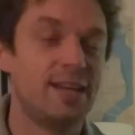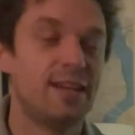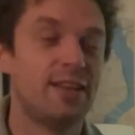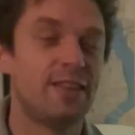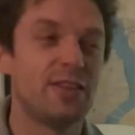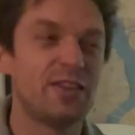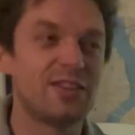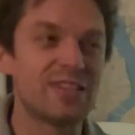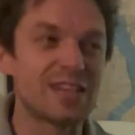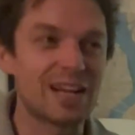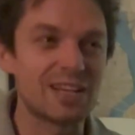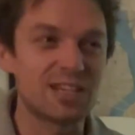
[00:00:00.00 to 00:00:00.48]

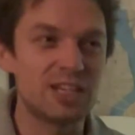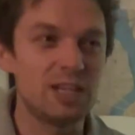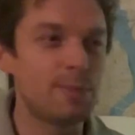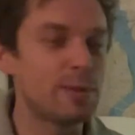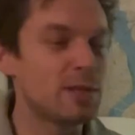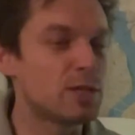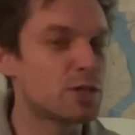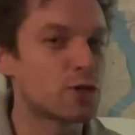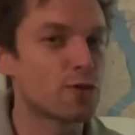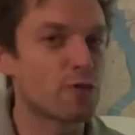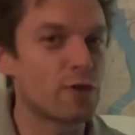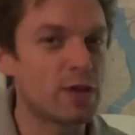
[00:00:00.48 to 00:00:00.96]
there's actually
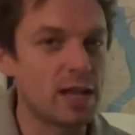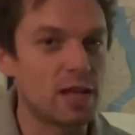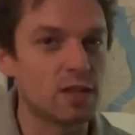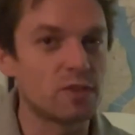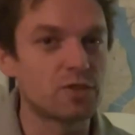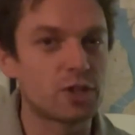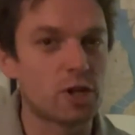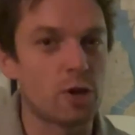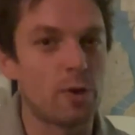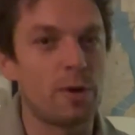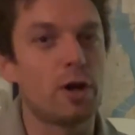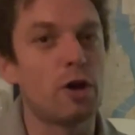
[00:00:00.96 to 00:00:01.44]
been something
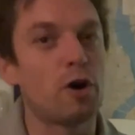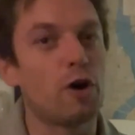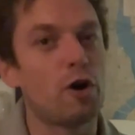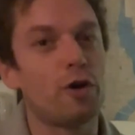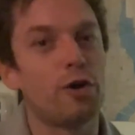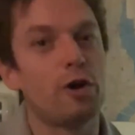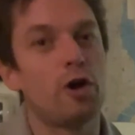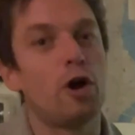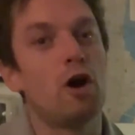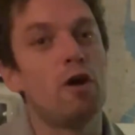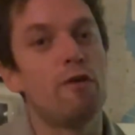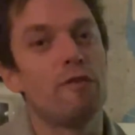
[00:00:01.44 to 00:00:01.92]
else going
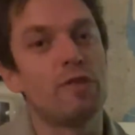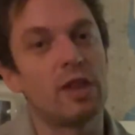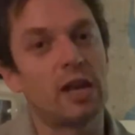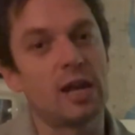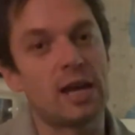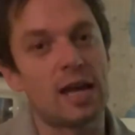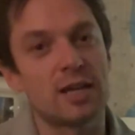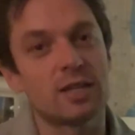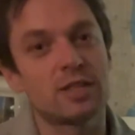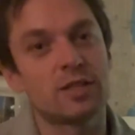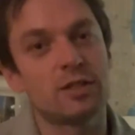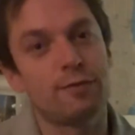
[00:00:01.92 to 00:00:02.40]
on over the
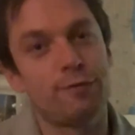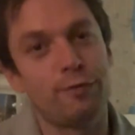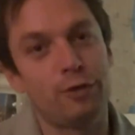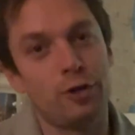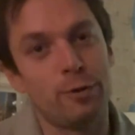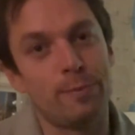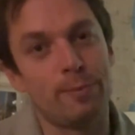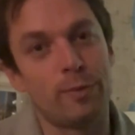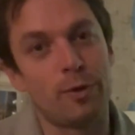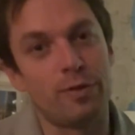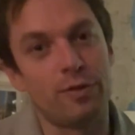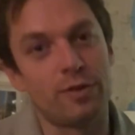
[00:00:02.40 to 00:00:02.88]
last
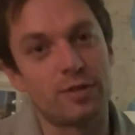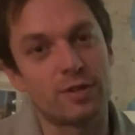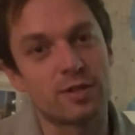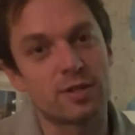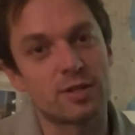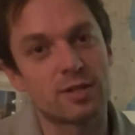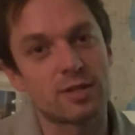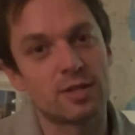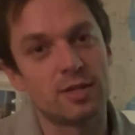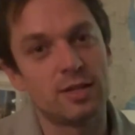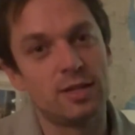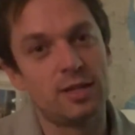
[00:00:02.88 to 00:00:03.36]
few
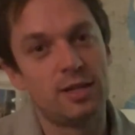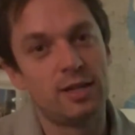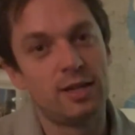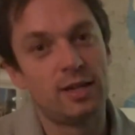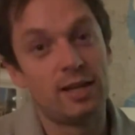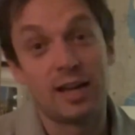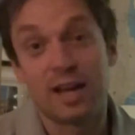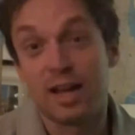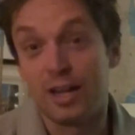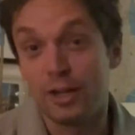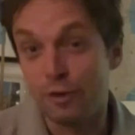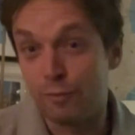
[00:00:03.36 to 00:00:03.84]
months,
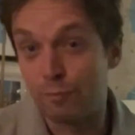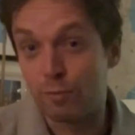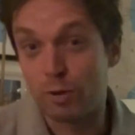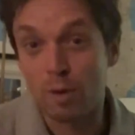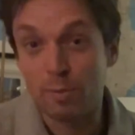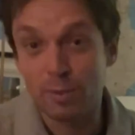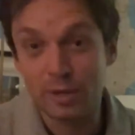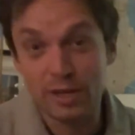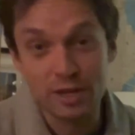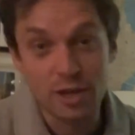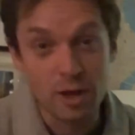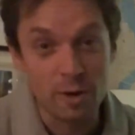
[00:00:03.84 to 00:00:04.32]
and you've
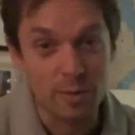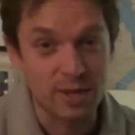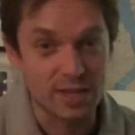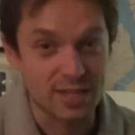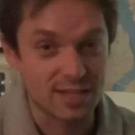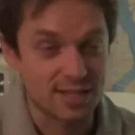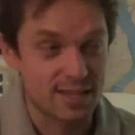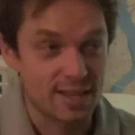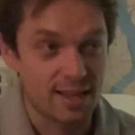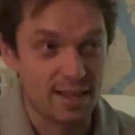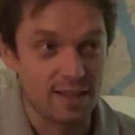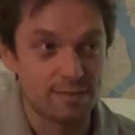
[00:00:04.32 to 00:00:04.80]
probably
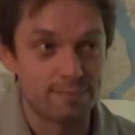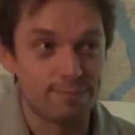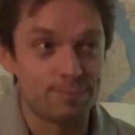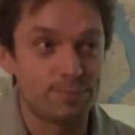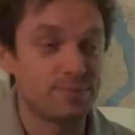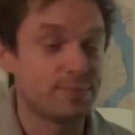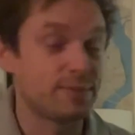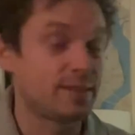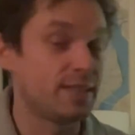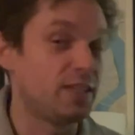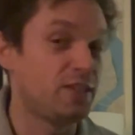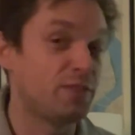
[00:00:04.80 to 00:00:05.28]
noticed it.
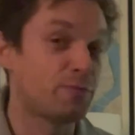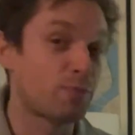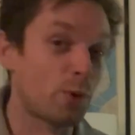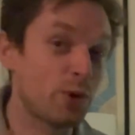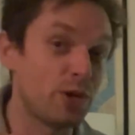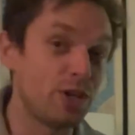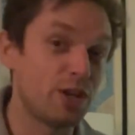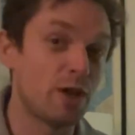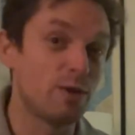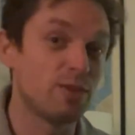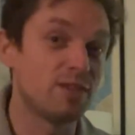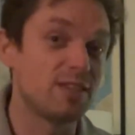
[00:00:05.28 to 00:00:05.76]
You've
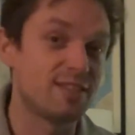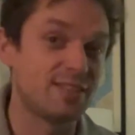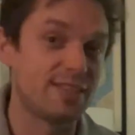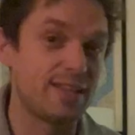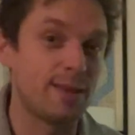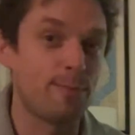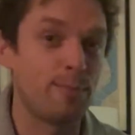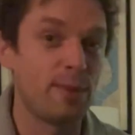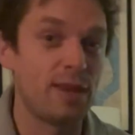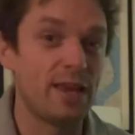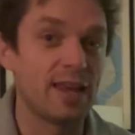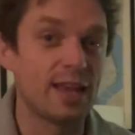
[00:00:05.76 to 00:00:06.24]
probably noticed
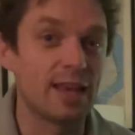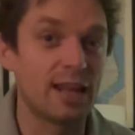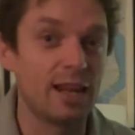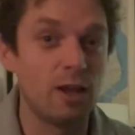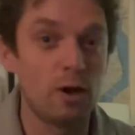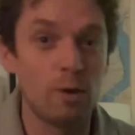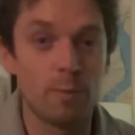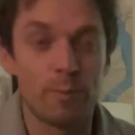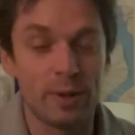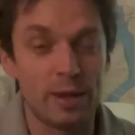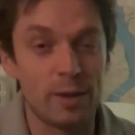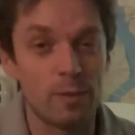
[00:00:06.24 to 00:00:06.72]
it being a
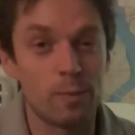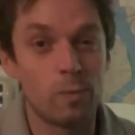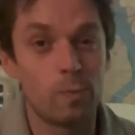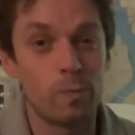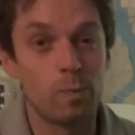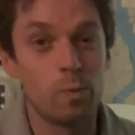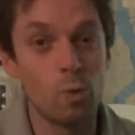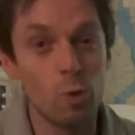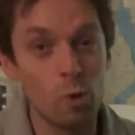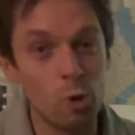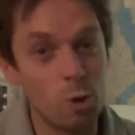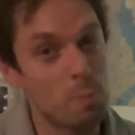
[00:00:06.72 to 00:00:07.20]
little bit
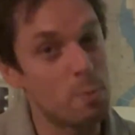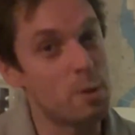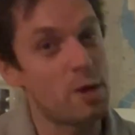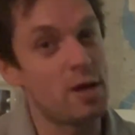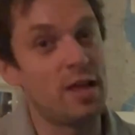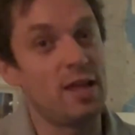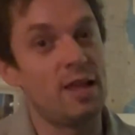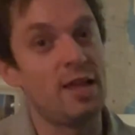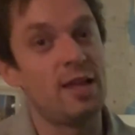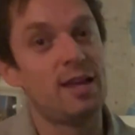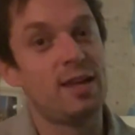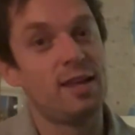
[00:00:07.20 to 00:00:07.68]

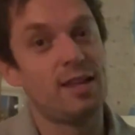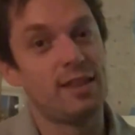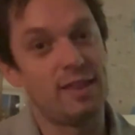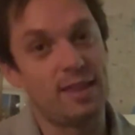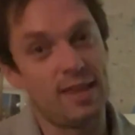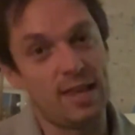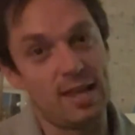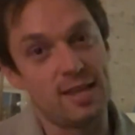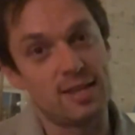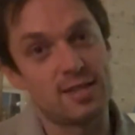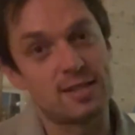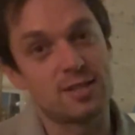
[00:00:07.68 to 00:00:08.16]
warmer
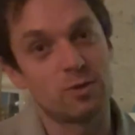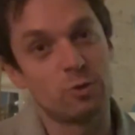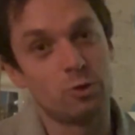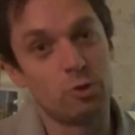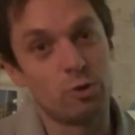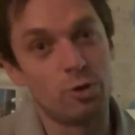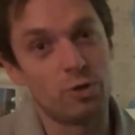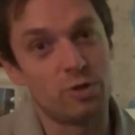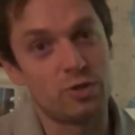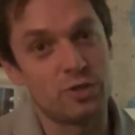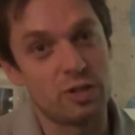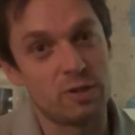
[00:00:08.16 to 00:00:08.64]
this
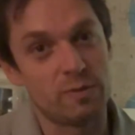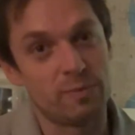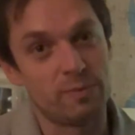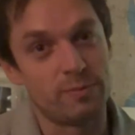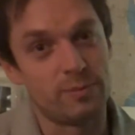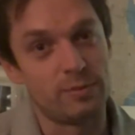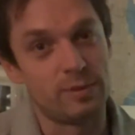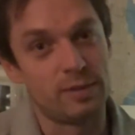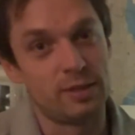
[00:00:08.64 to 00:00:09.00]
autumn.